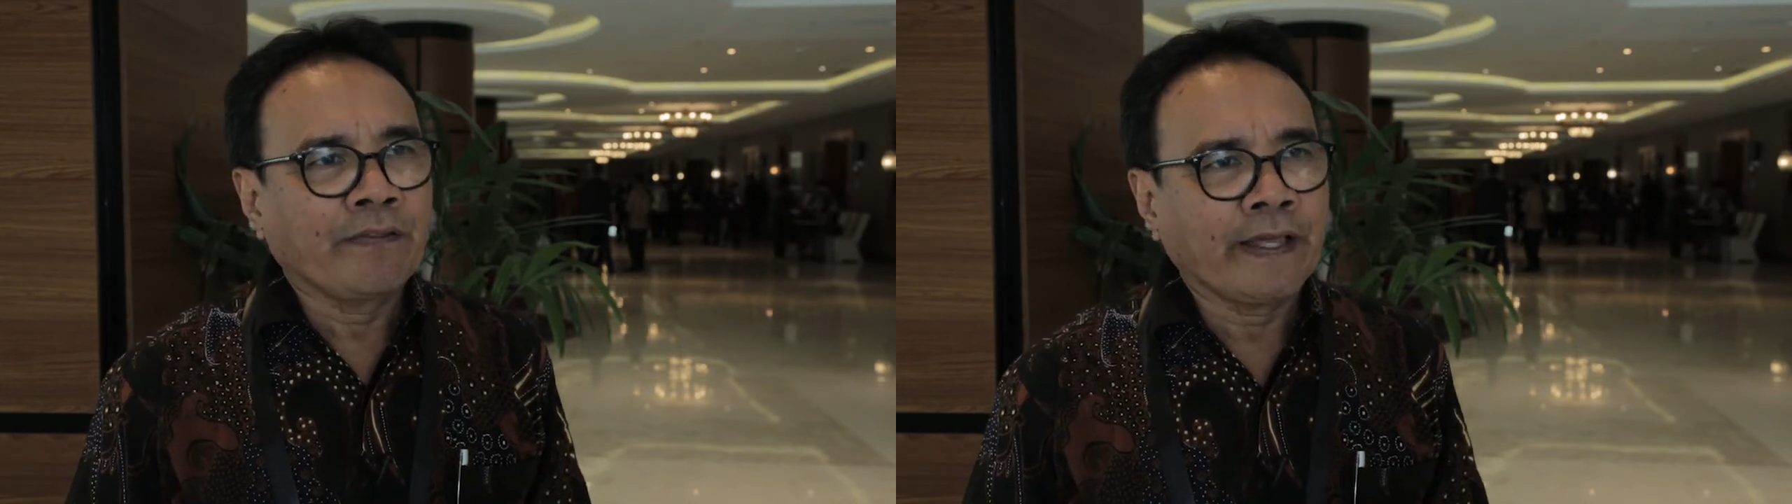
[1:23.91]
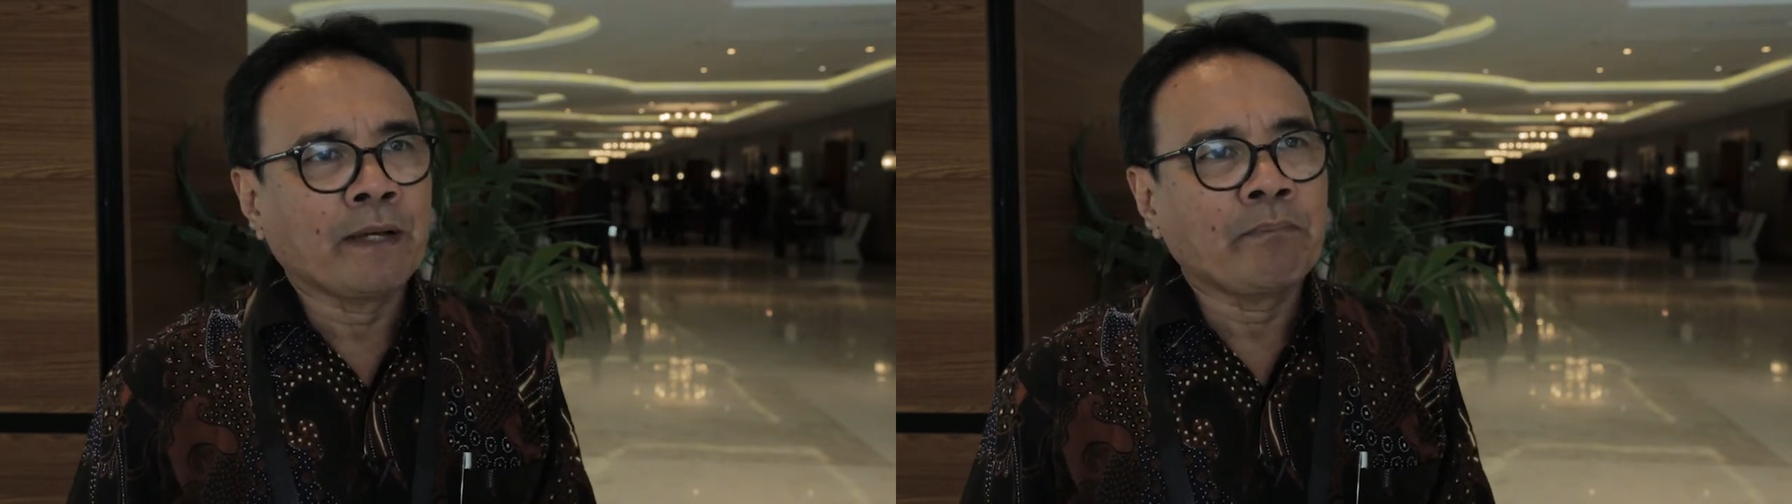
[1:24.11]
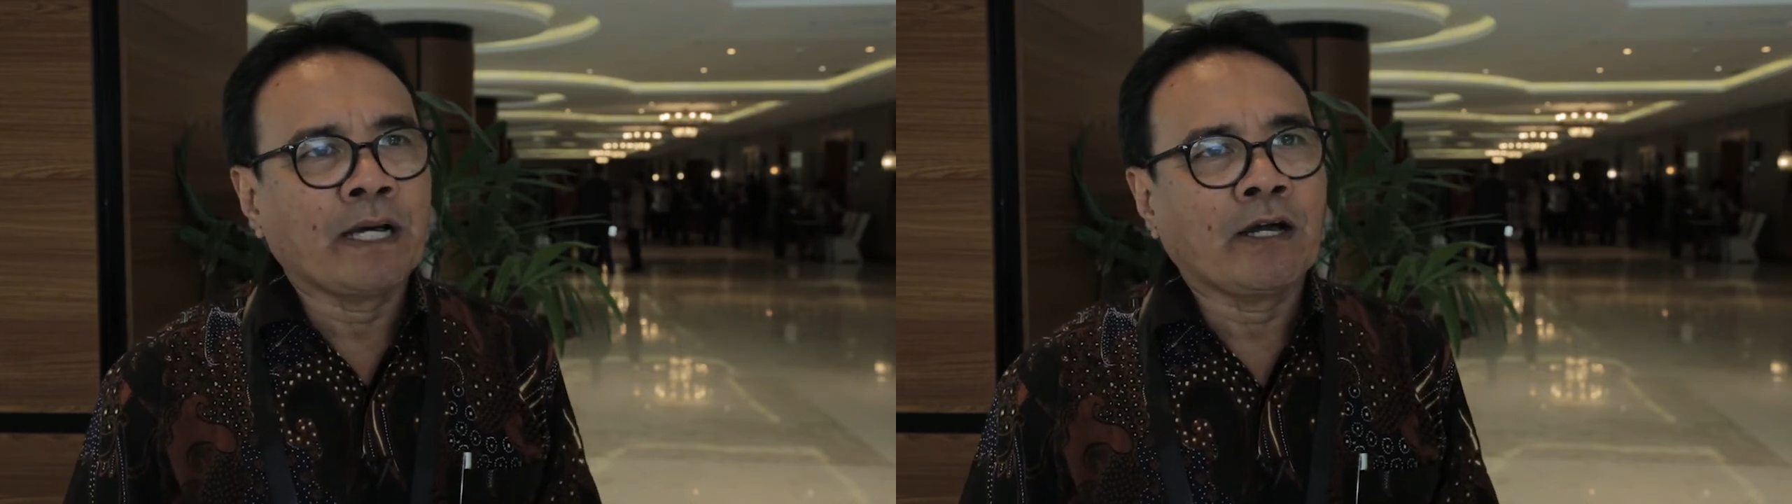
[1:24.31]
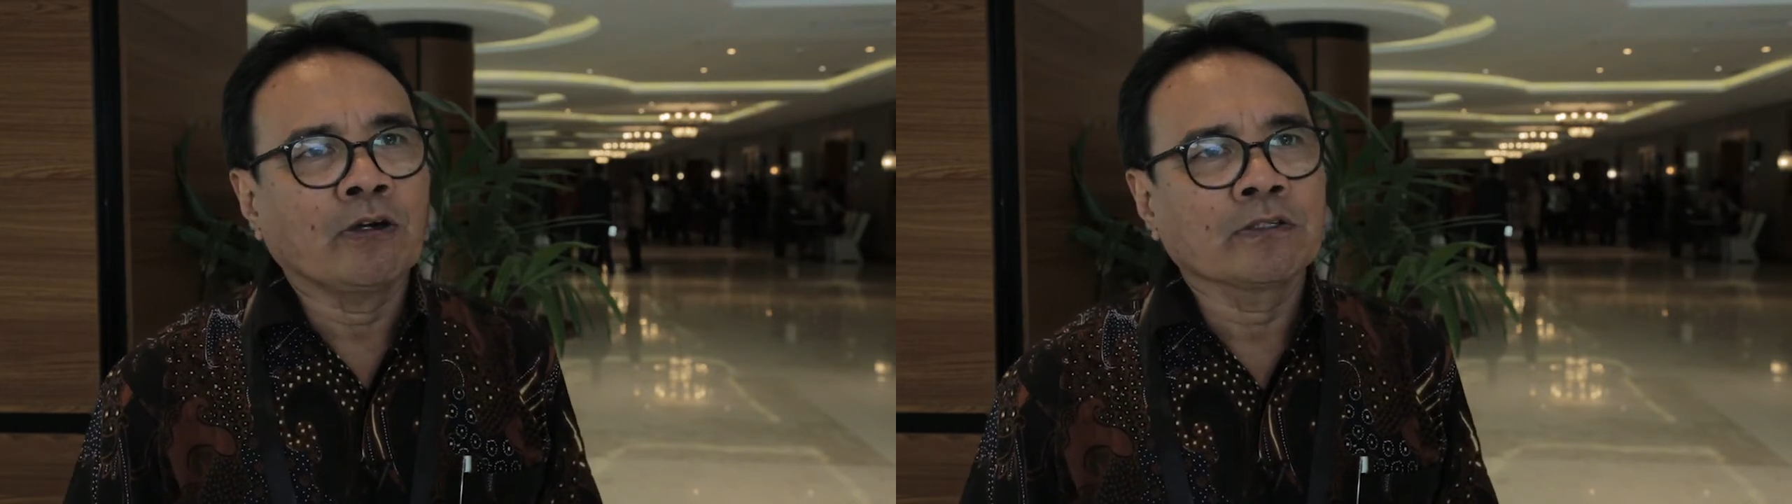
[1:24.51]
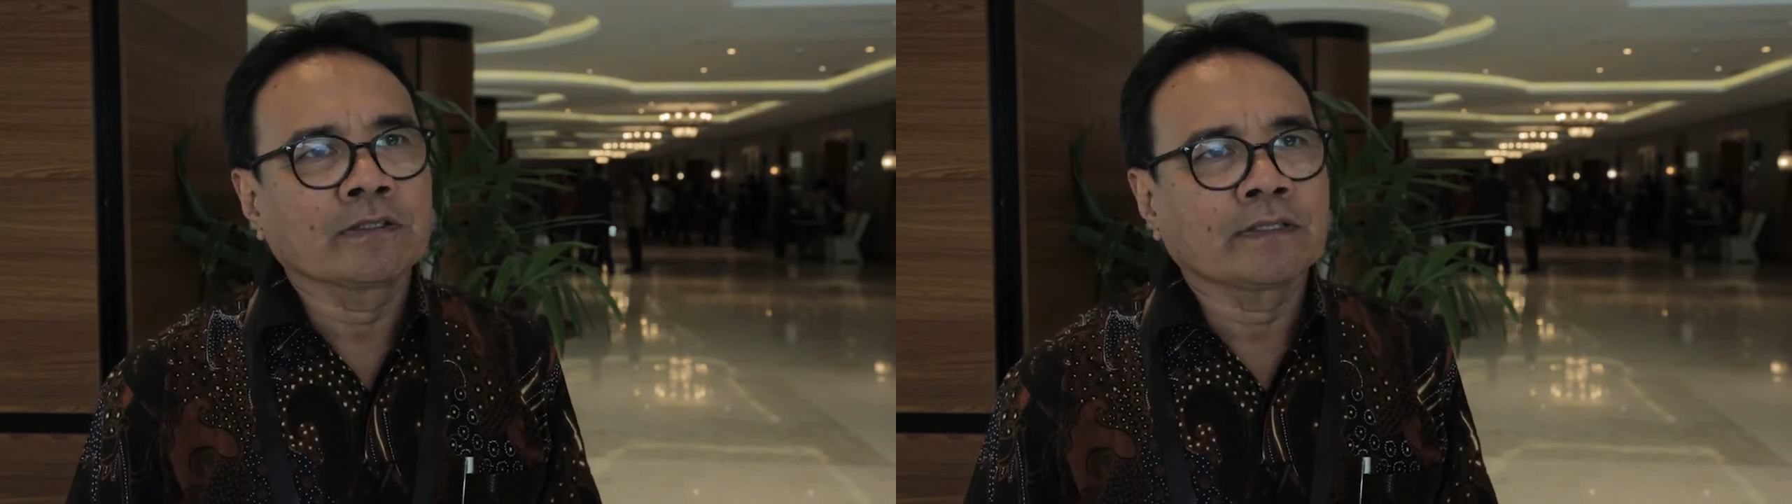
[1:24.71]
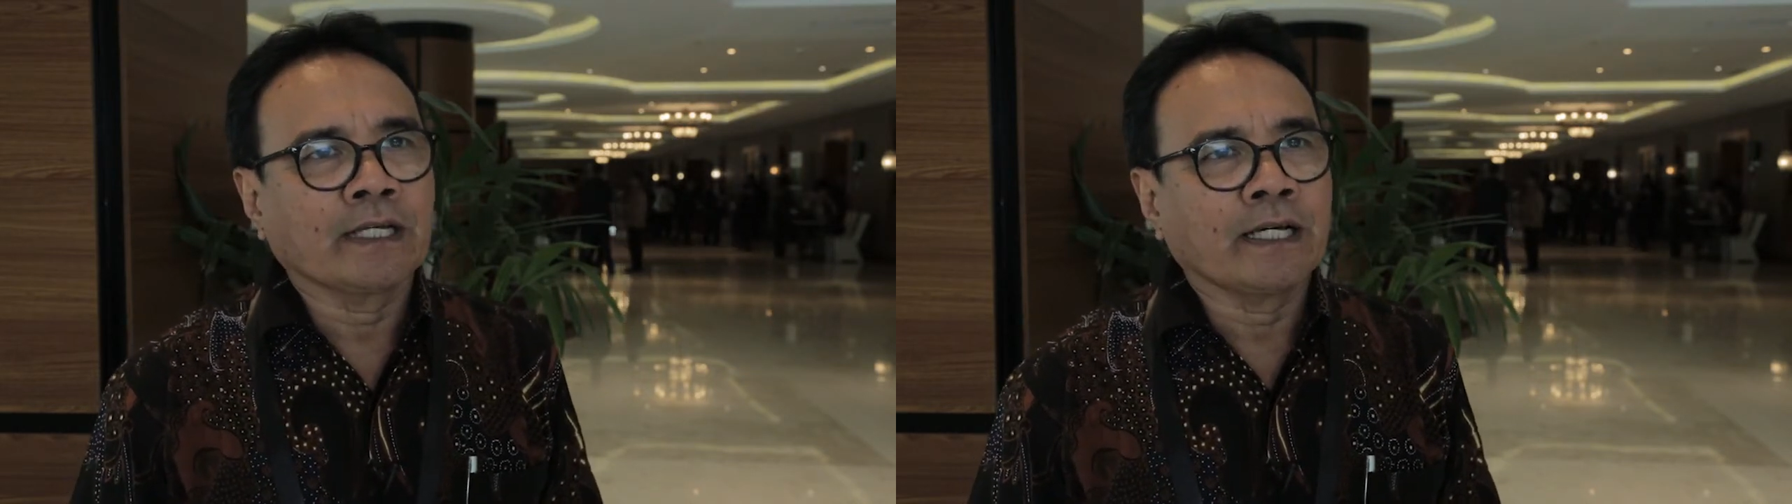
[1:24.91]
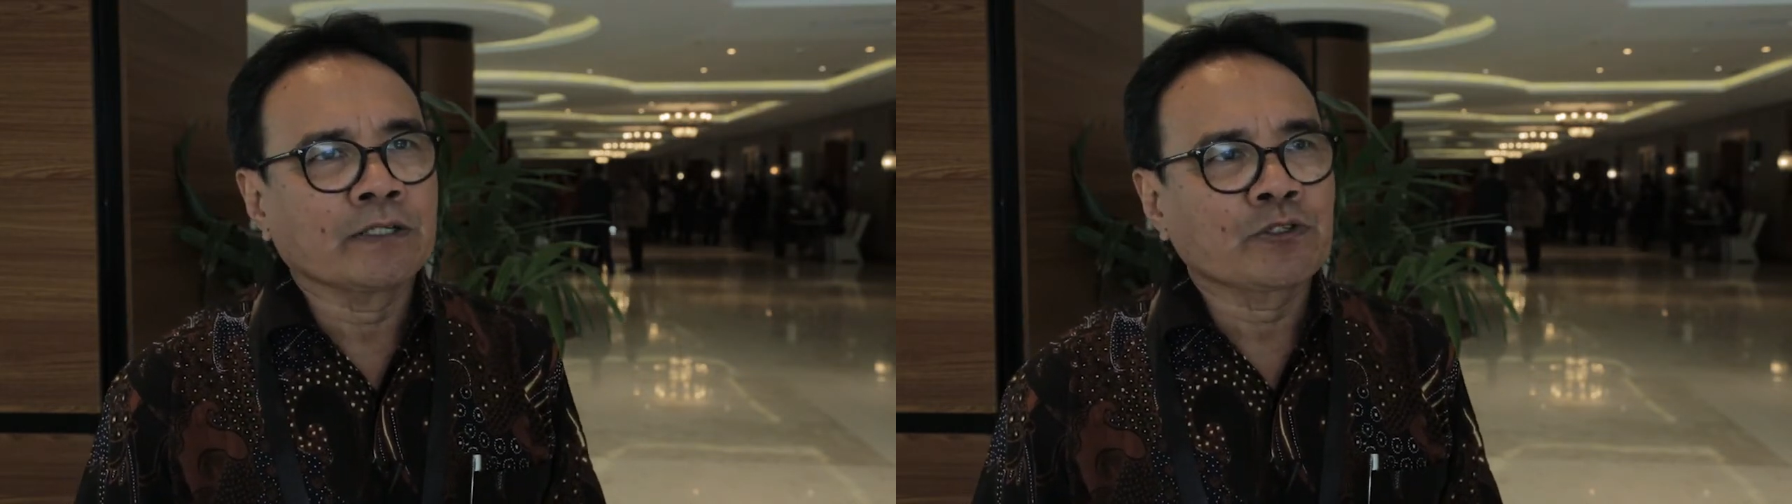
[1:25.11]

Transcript: thing about uh,